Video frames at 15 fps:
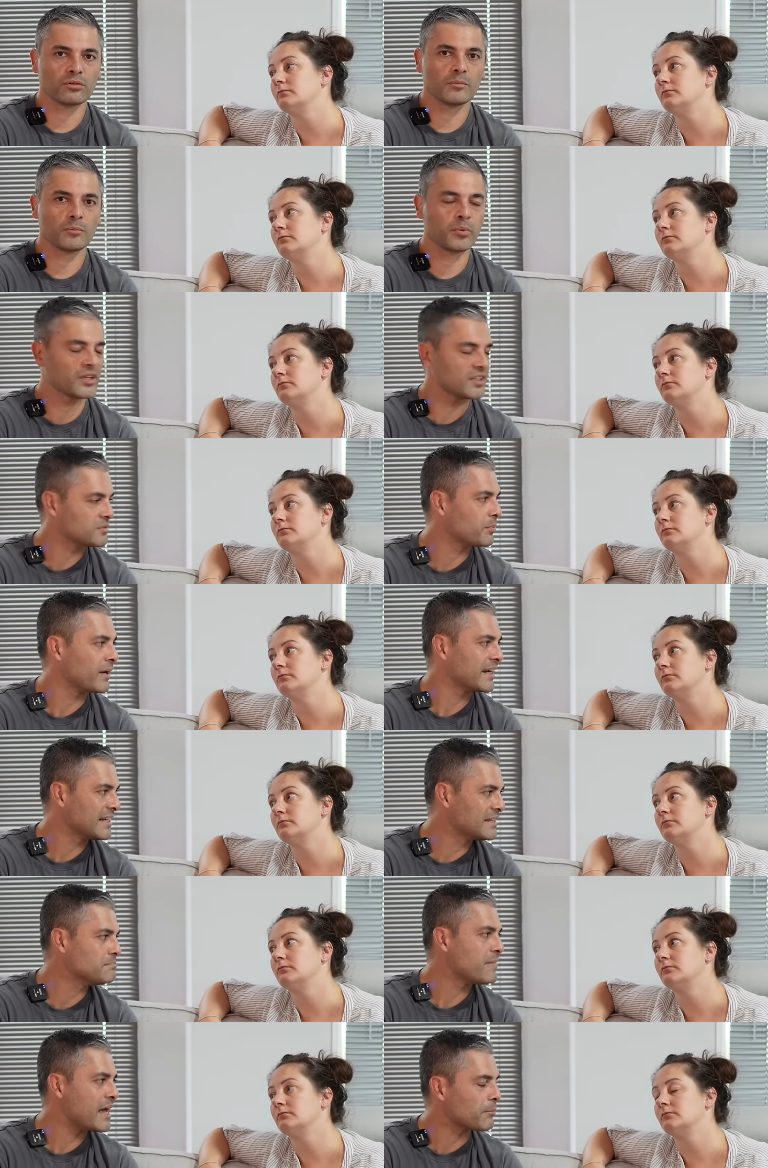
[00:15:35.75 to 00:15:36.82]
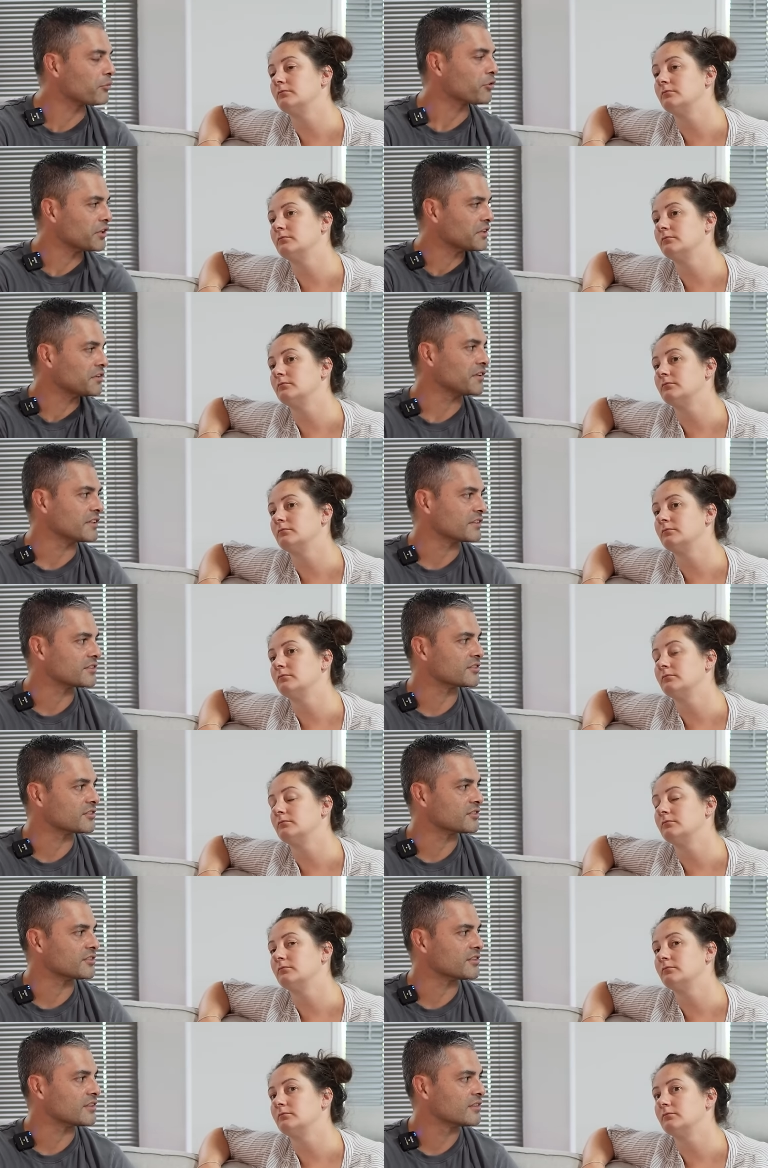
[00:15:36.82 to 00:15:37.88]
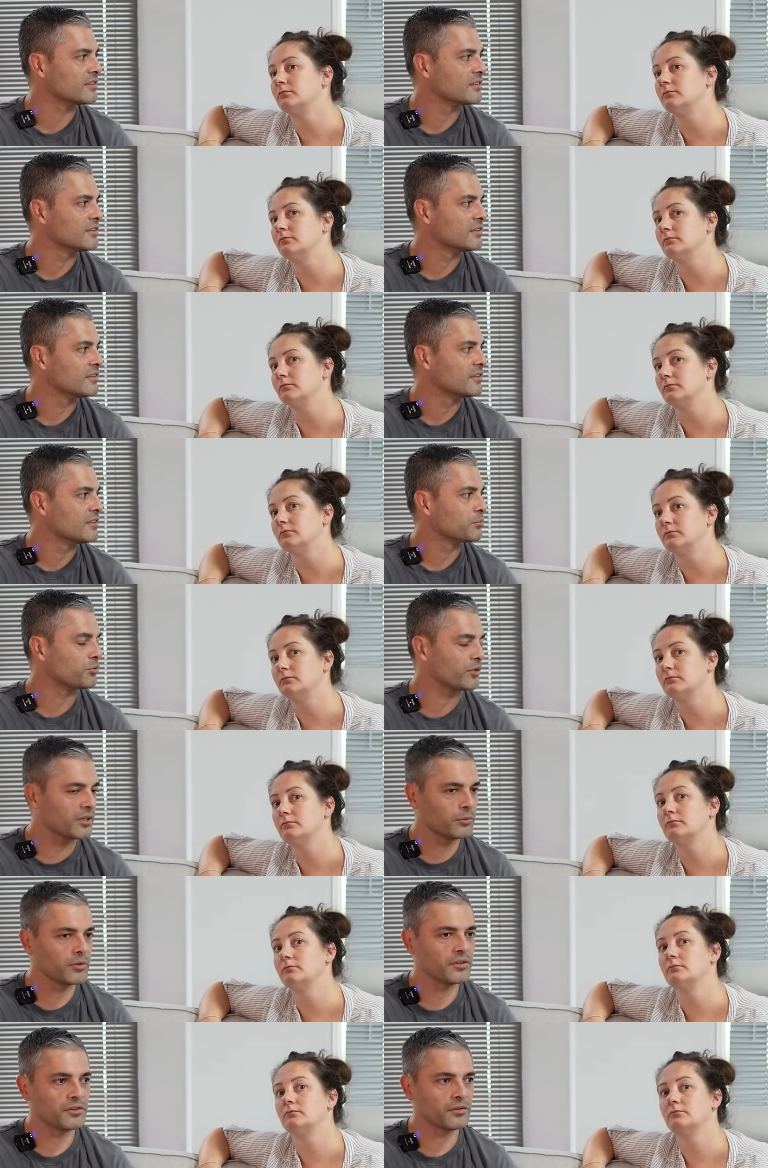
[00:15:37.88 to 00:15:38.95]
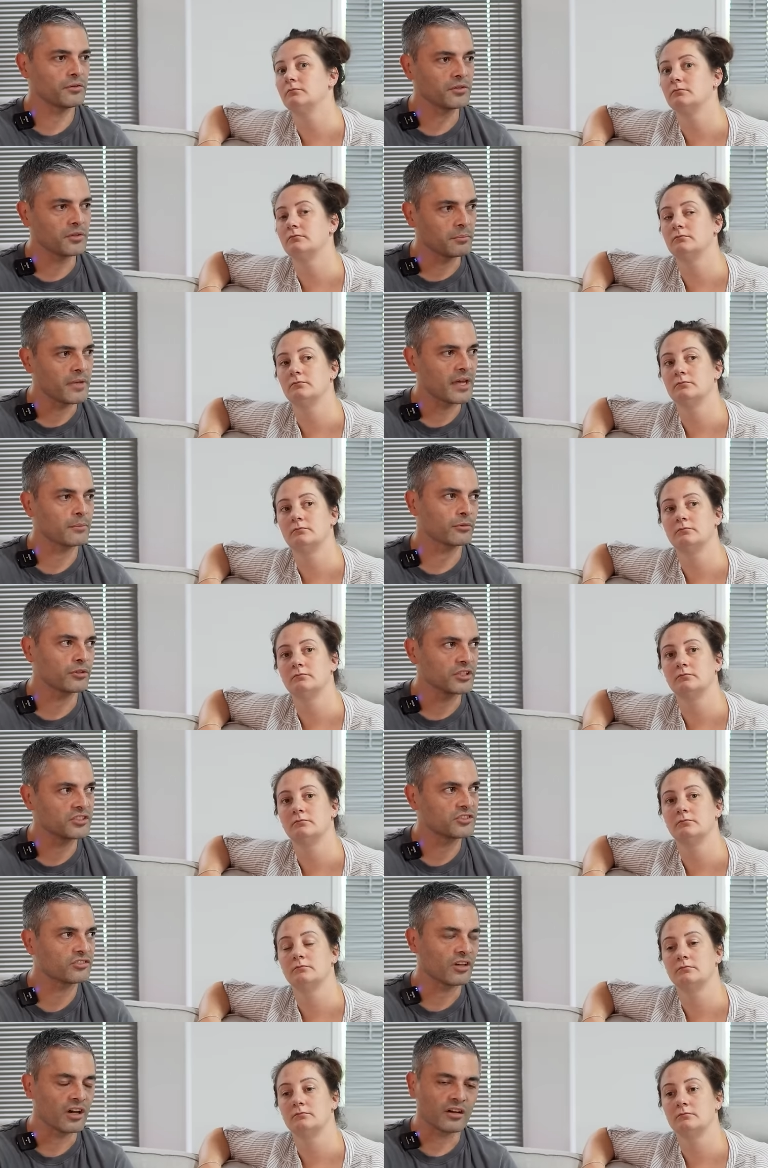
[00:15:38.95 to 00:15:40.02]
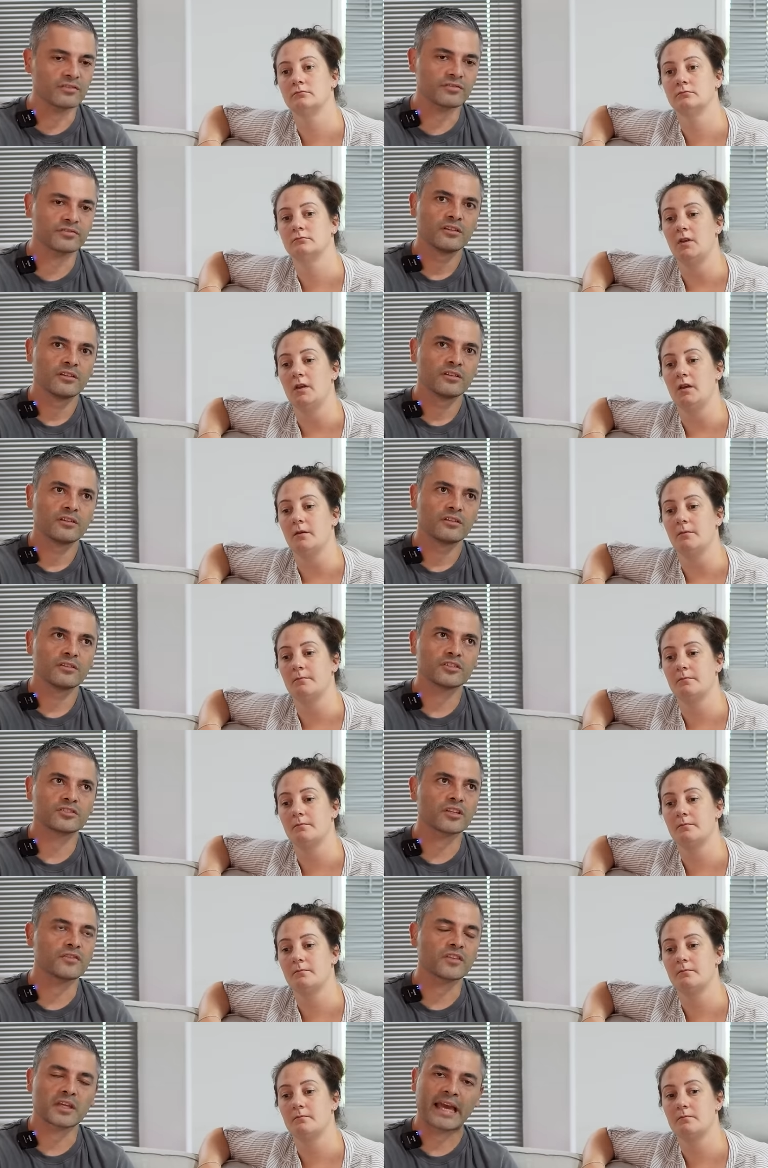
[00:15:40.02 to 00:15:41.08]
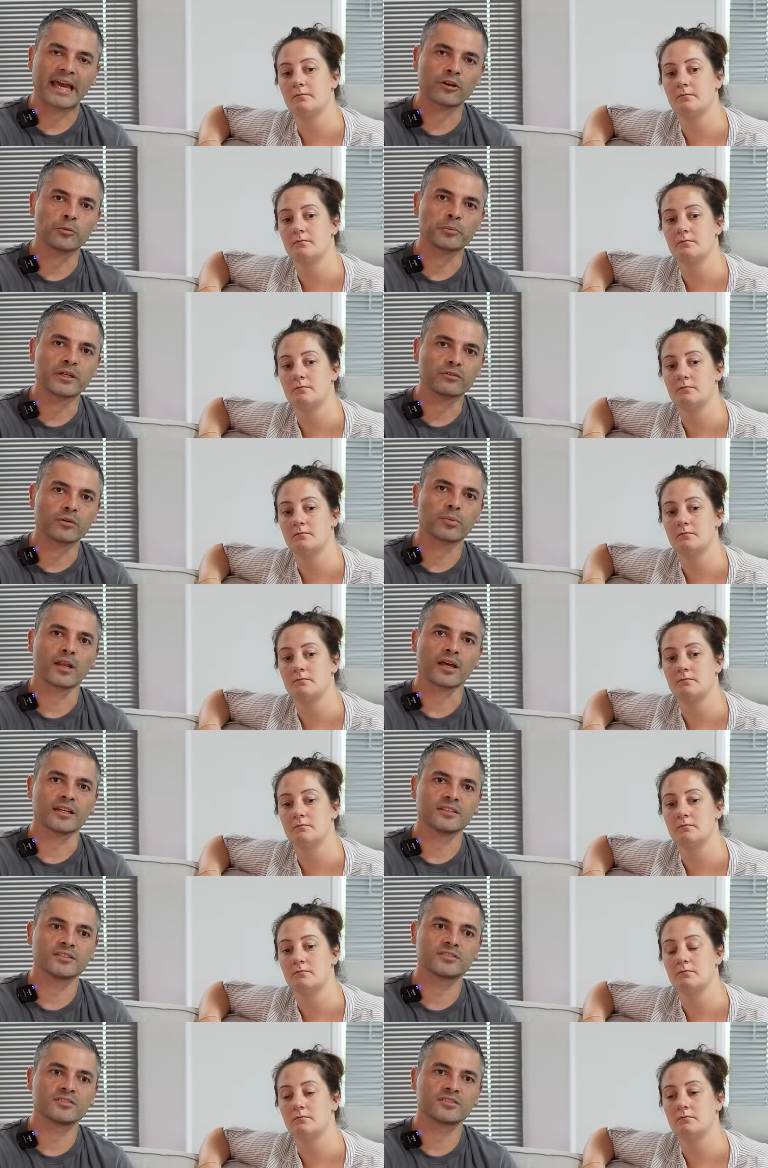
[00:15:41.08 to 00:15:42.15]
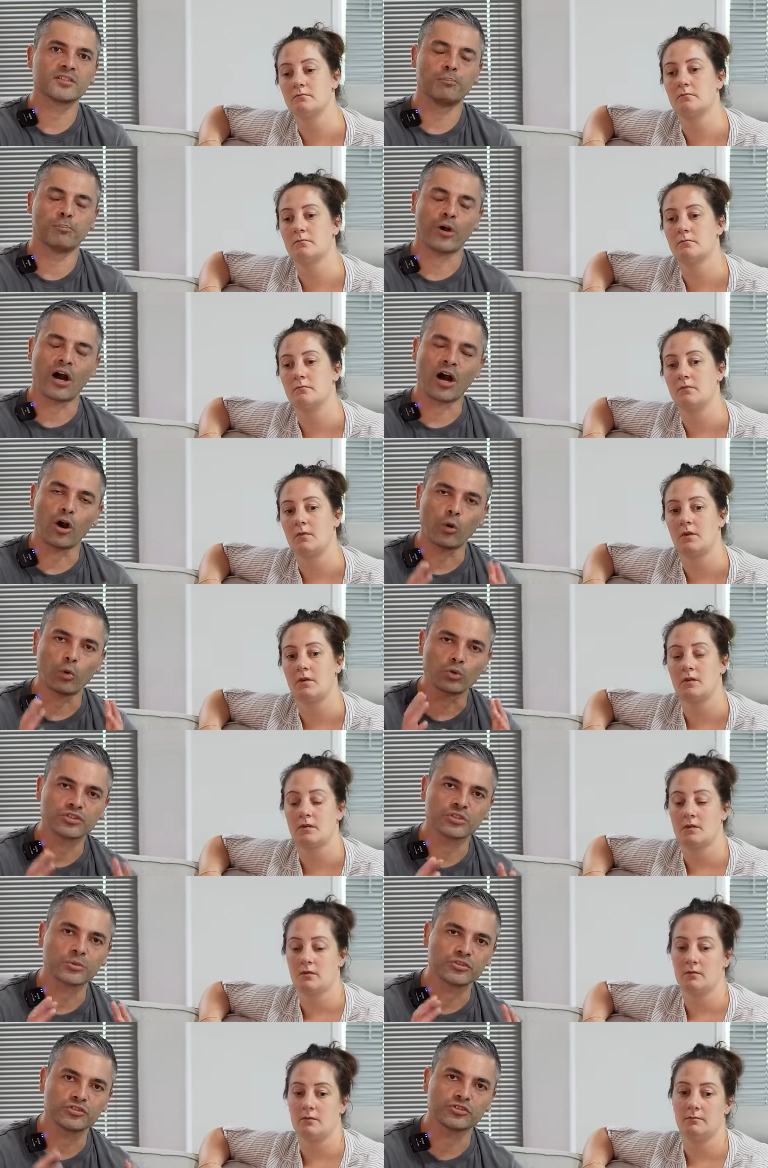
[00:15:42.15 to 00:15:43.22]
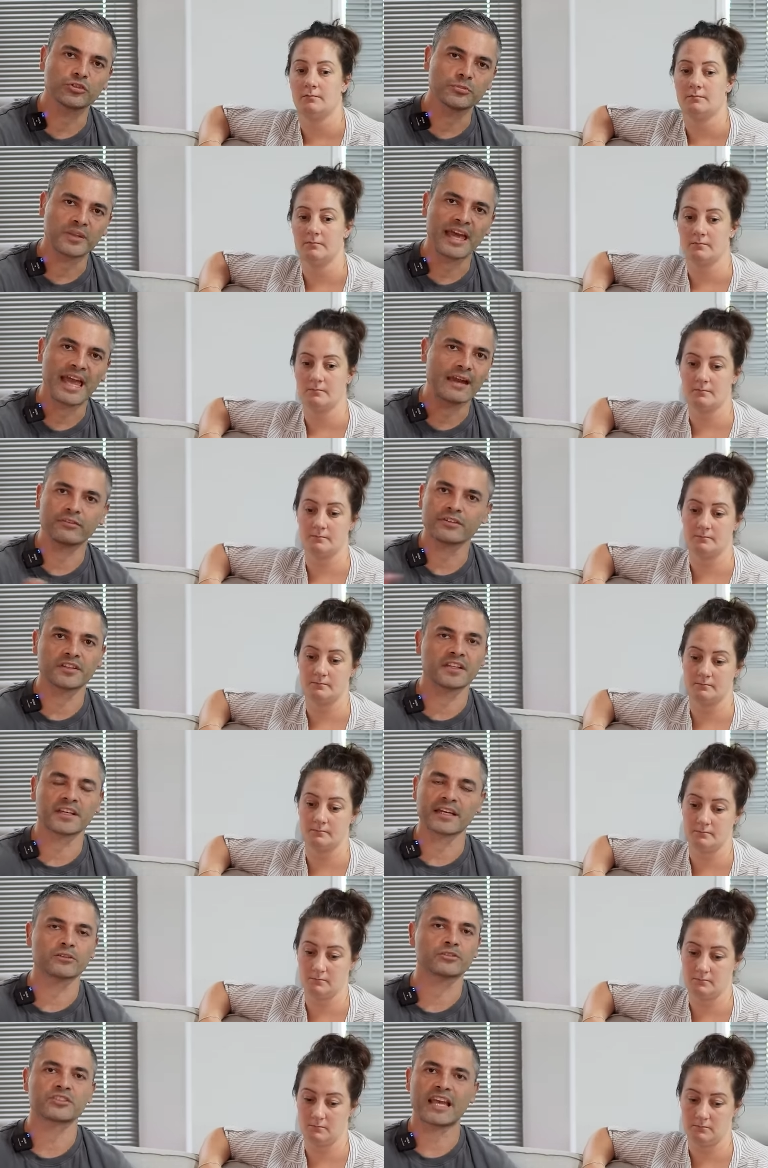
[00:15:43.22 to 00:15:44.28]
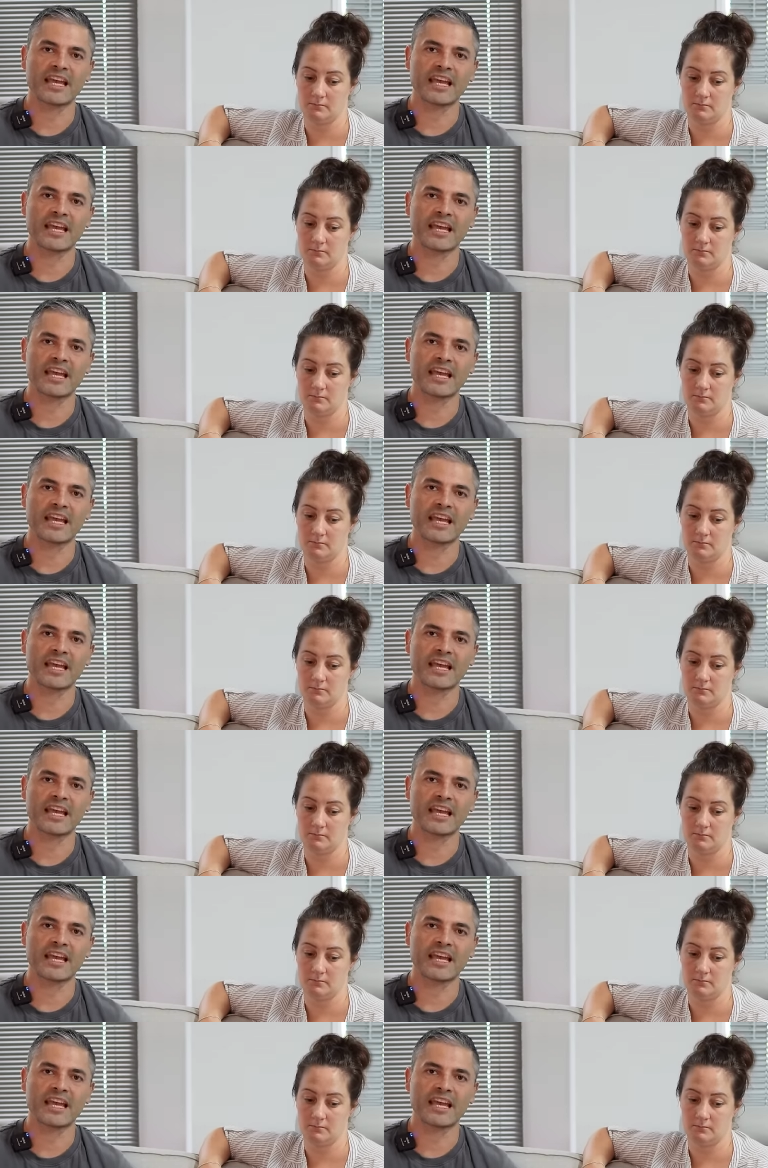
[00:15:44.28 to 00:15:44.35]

Speaker 1: But it's mainly memory things, isn't it? Mm. Bring with you your memory stuff, yeah. the stuff that cannot be replaced, but also assume that everything else,